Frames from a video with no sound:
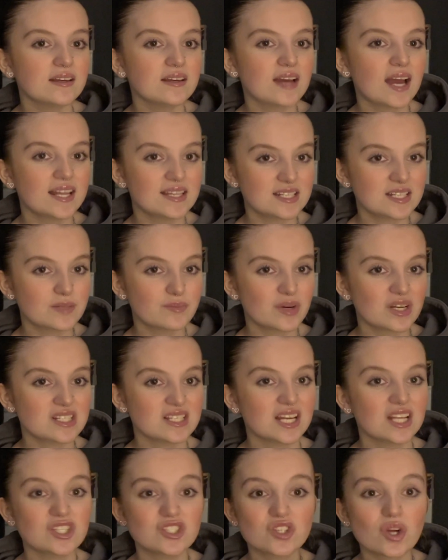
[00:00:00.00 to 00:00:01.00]

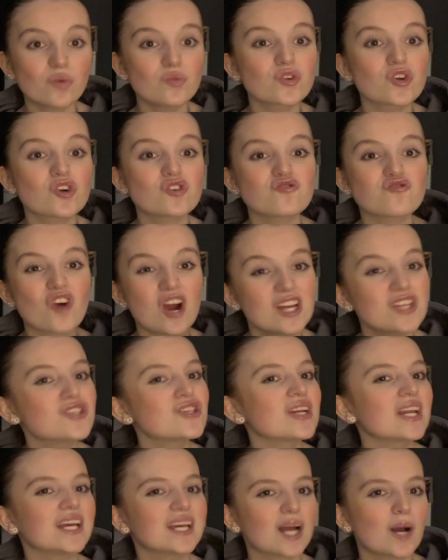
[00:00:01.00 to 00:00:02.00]
antidepressant and you don't
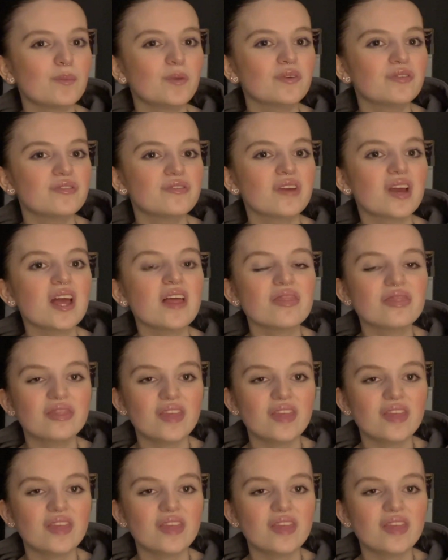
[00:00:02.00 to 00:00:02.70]
gradually come off of it,